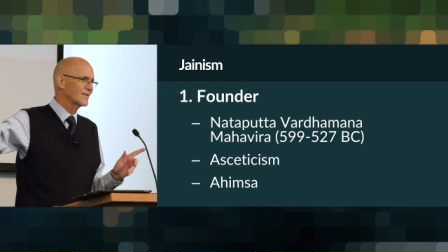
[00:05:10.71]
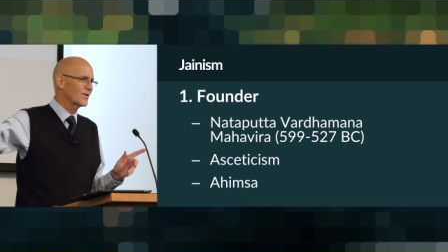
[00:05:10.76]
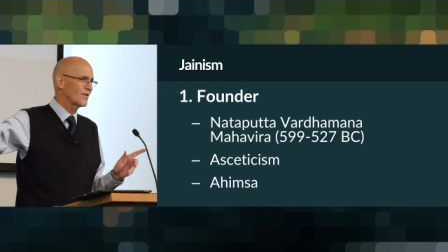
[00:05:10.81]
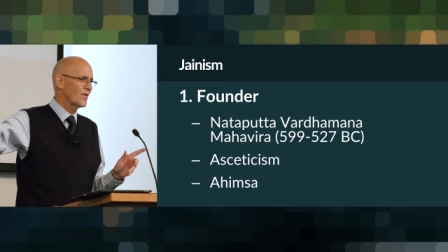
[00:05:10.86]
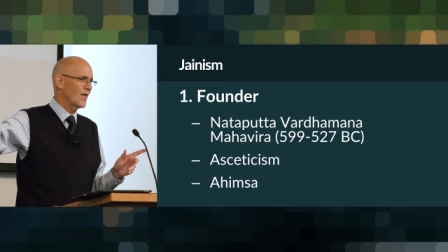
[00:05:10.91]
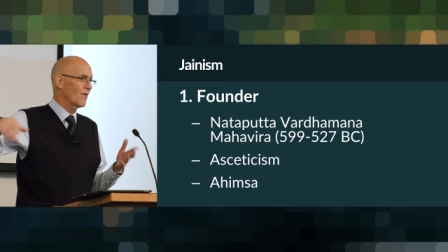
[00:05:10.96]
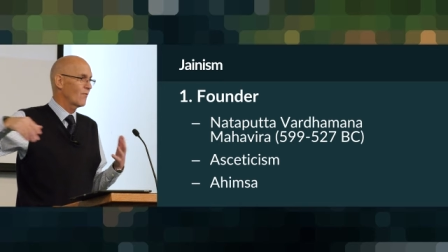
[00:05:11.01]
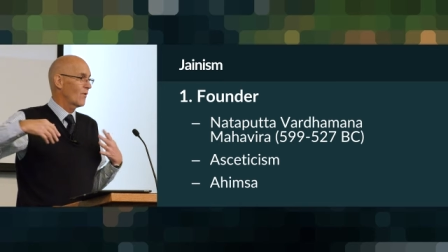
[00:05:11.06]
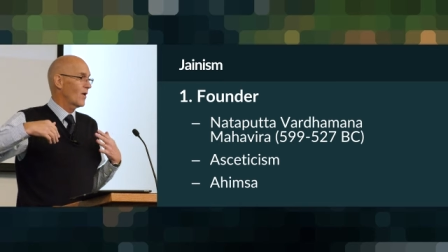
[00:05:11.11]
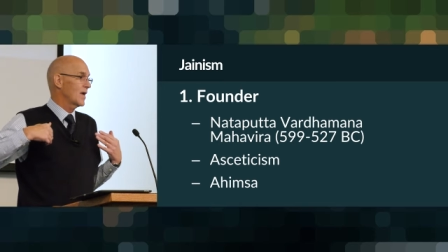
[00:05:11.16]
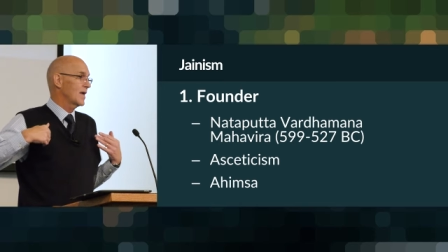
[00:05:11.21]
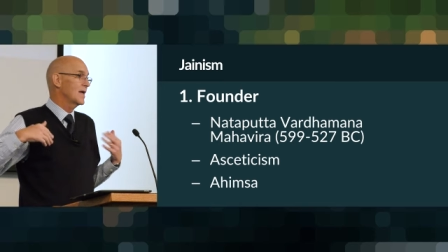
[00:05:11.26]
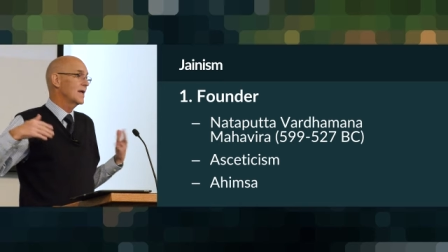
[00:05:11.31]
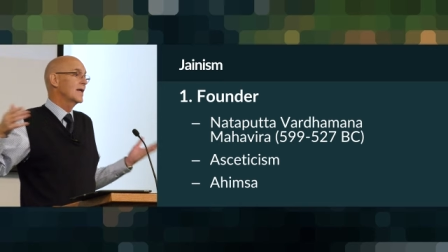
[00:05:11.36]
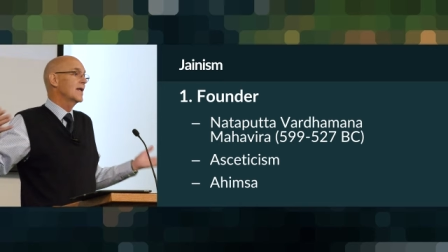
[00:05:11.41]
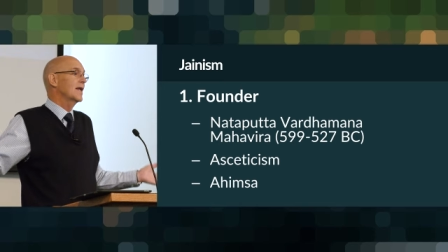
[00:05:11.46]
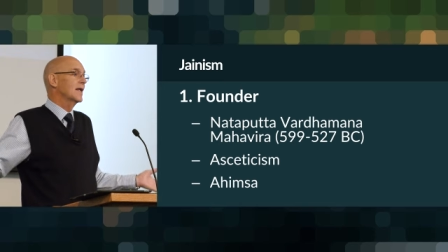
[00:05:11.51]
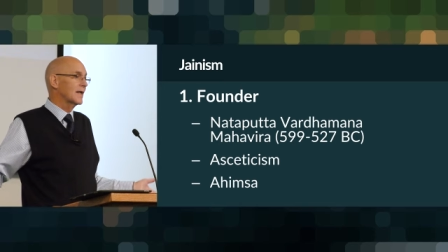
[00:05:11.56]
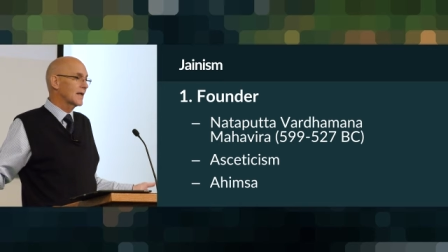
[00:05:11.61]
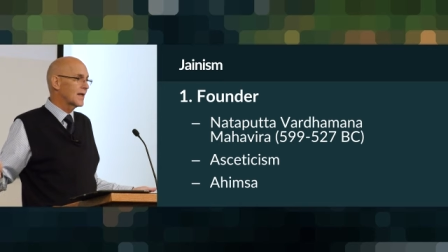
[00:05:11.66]
So that way he
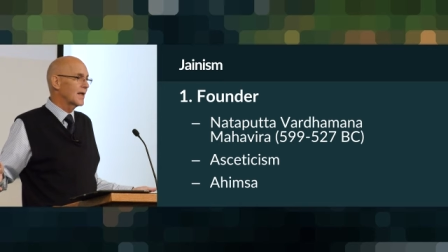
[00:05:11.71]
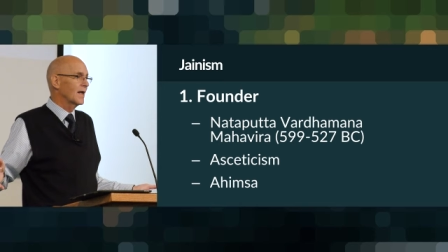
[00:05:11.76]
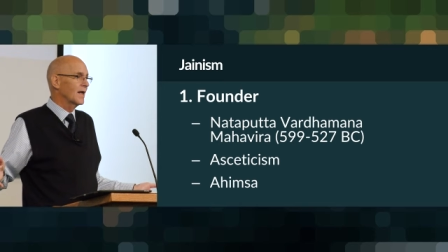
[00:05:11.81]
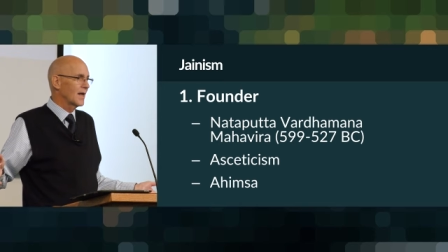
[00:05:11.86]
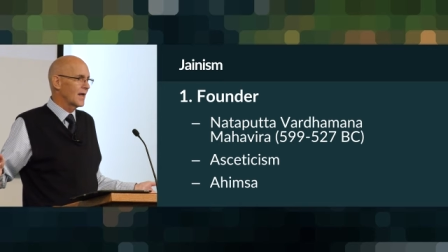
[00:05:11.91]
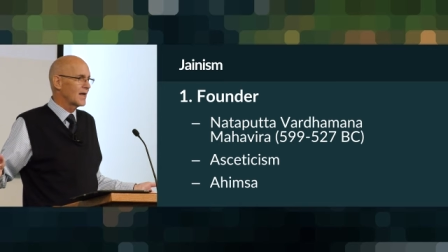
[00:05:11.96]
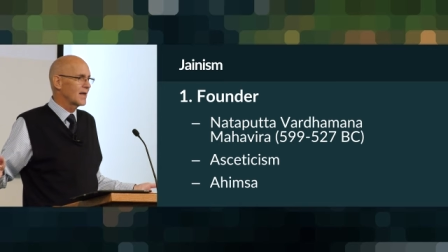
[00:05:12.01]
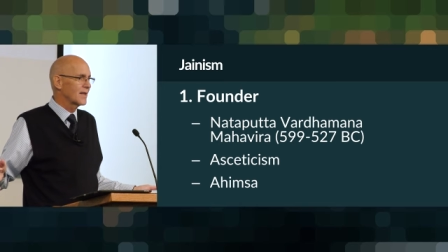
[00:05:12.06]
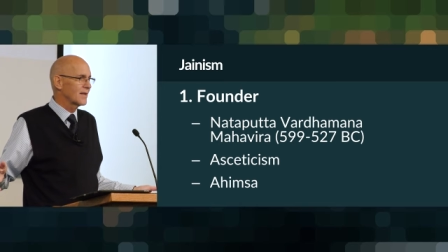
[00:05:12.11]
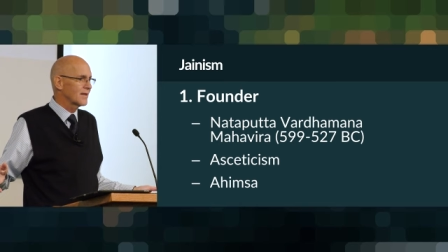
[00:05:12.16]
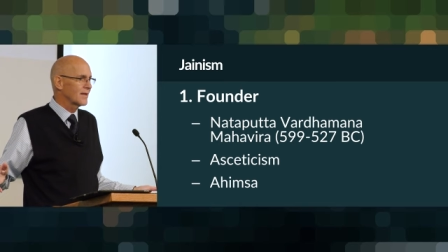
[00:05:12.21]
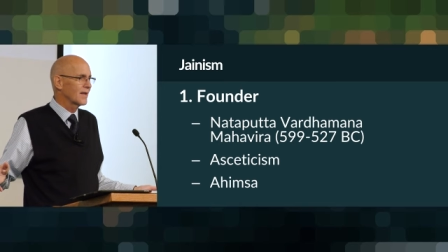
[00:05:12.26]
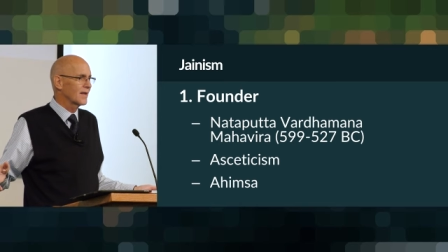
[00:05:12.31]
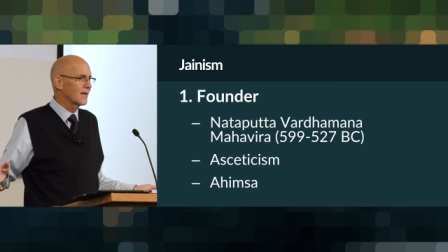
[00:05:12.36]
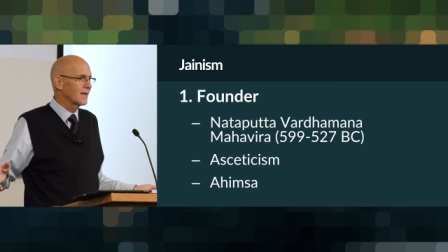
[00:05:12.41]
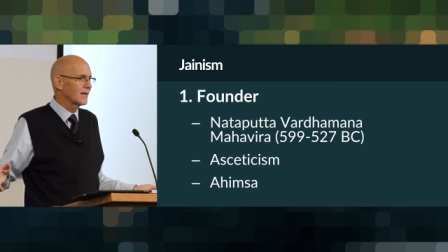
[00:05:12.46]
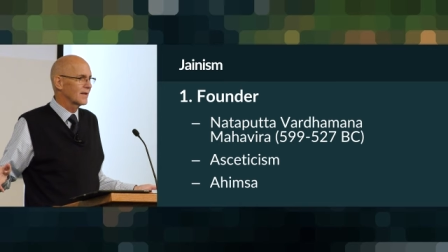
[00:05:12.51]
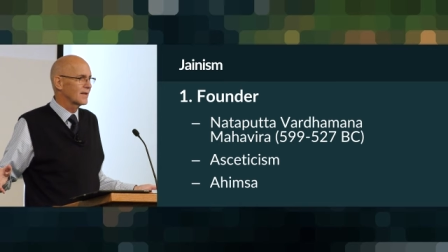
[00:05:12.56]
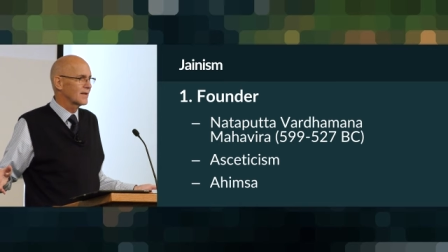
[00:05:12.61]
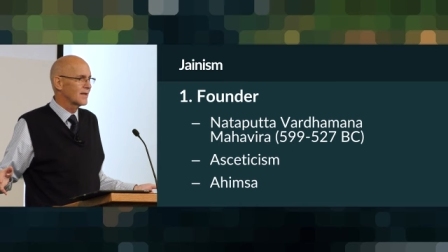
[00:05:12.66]
didn't kill
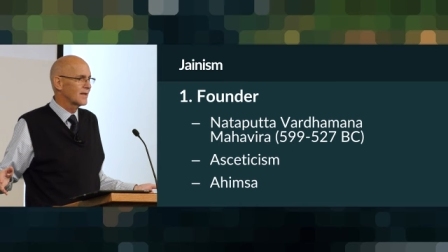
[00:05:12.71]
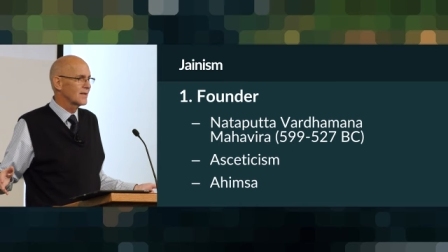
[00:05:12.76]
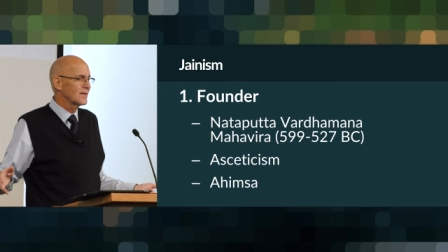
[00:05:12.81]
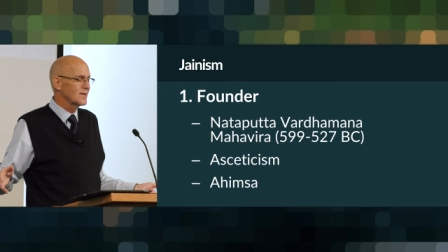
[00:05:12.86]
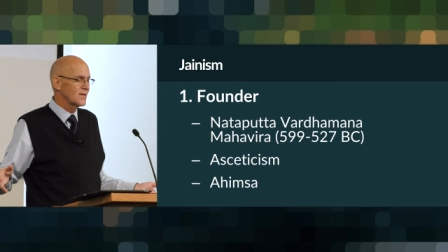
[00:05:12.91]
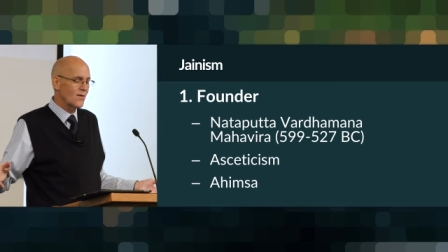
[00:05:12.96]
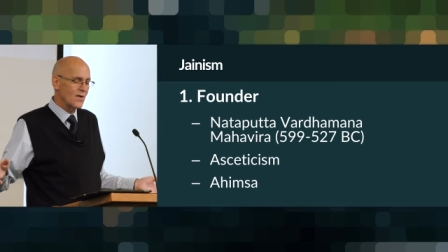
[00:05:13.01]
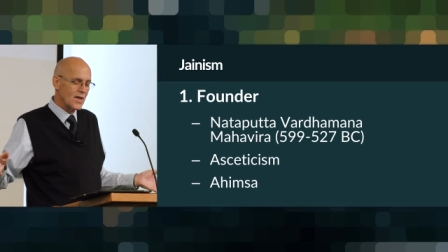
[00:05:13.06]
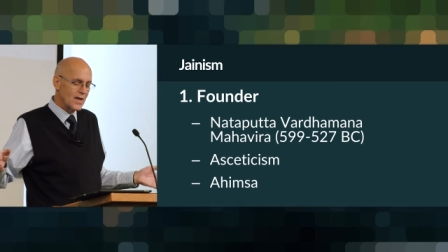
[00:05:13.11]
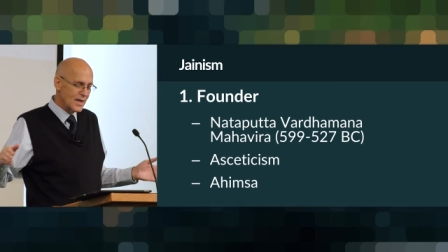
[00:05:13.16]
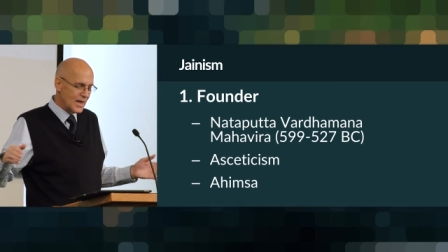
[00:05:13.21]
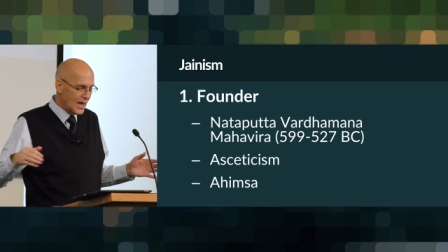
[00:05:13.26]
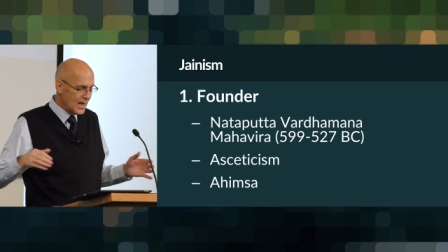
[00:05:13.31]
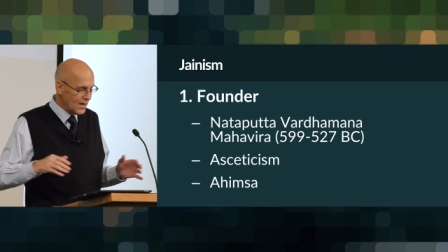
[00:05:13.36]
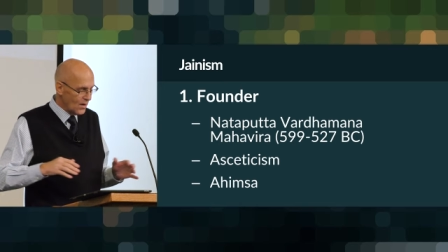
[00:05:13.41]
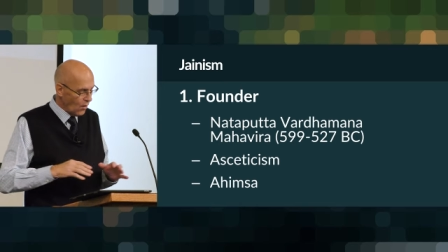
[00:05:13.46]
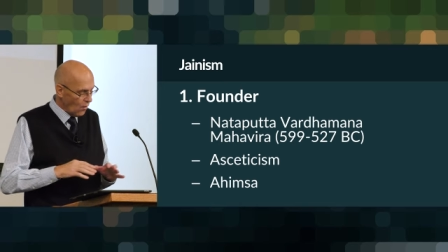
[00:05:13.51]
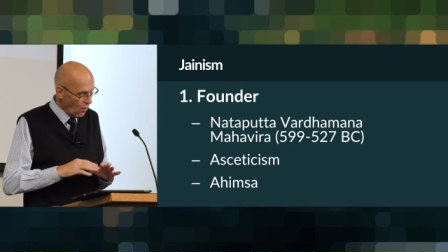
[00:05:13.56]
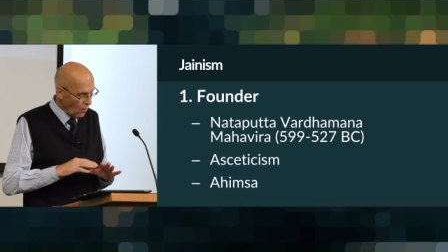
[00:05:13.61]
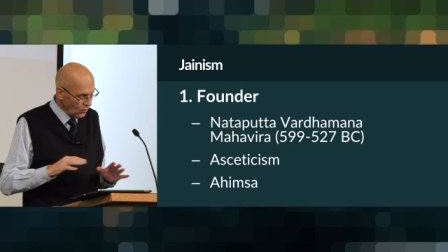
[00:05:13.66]
anything. So he
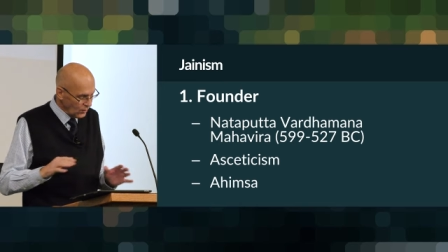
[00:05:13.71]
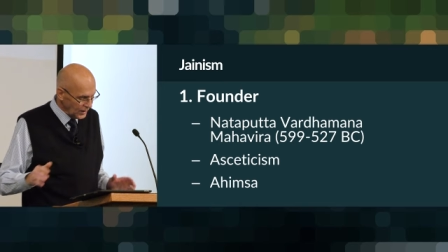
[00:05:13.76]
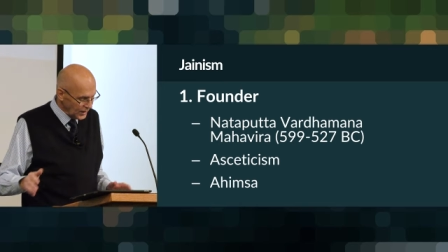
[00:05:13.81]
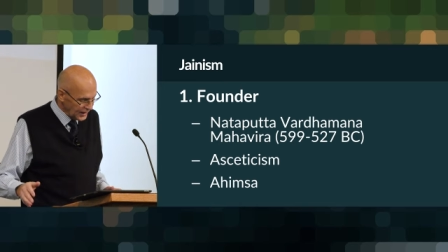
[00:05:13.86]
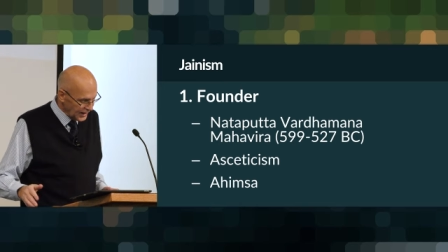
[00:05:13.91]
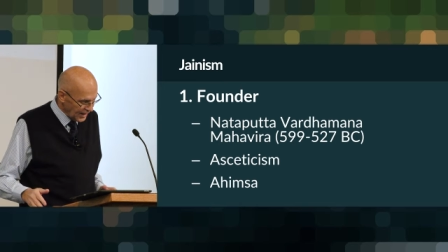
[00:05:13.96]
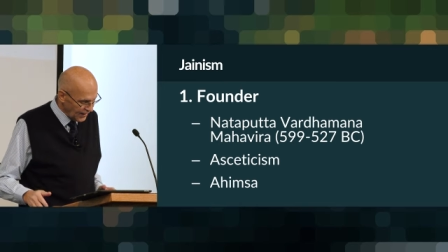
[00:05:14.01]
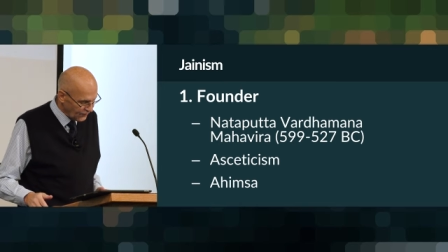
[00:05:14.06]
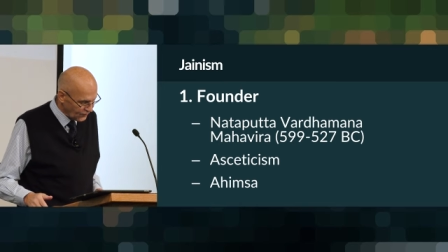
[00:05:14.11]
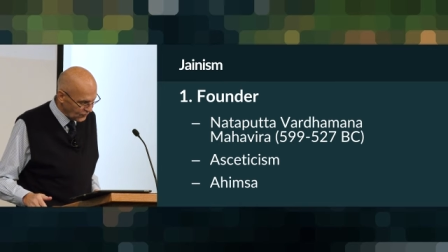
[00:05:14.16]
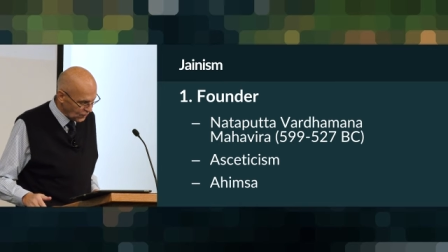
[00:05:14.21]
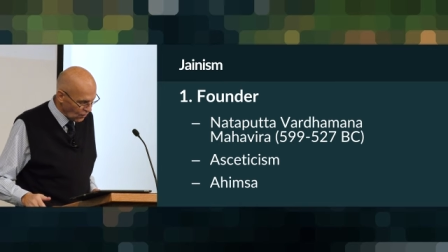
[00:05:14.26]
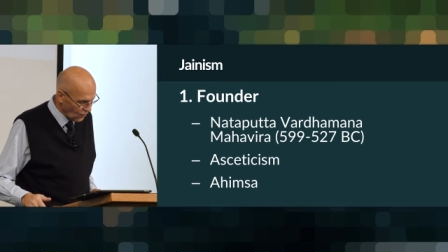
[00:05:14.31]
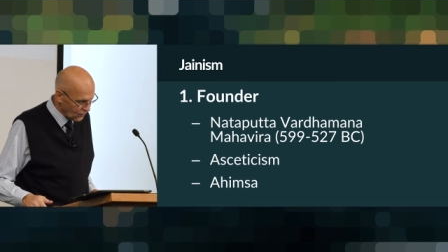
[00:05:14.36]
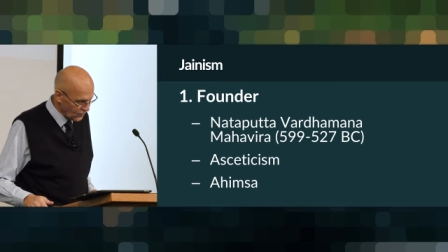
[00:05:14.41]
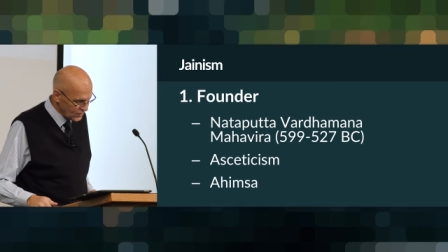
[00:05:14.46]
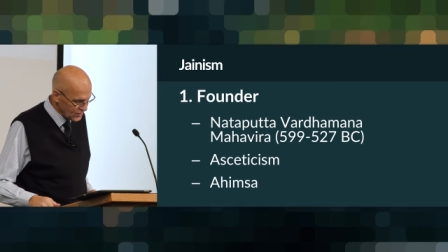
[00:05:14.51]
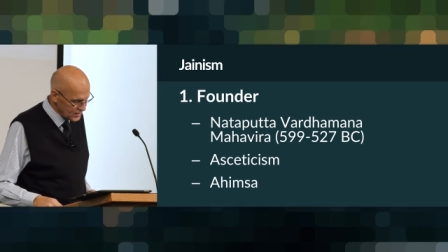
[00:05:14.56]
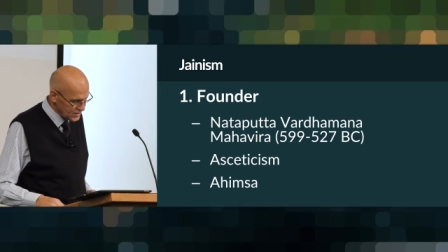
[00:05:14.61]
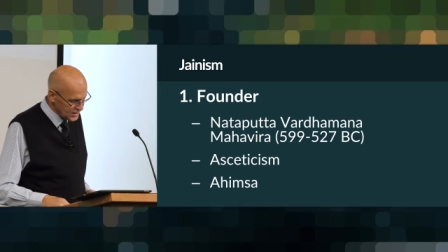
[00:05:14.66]
ate only
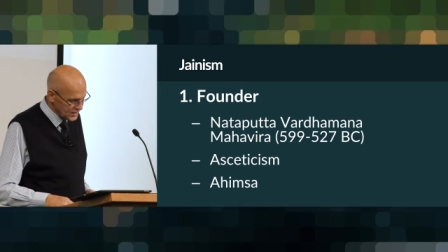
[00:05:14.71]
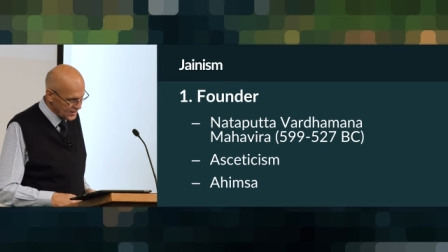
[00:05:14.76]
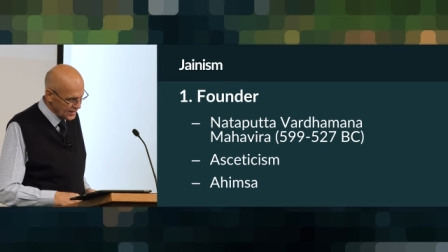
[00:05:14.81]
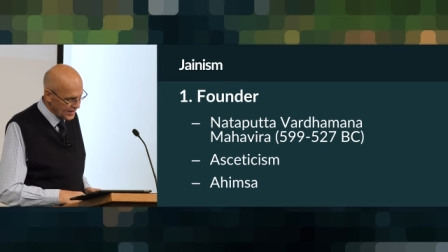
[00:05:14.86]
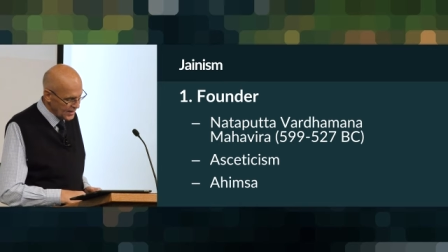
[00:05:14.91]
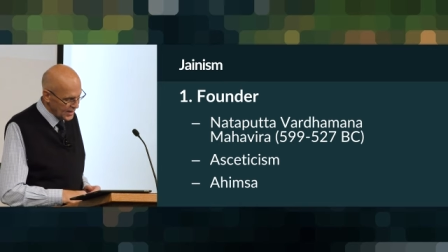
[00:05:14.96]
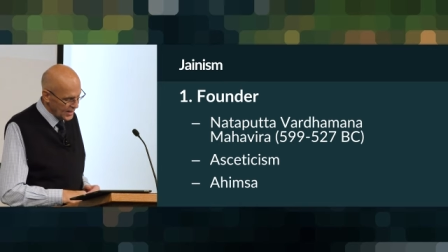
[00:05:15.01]
leftovers.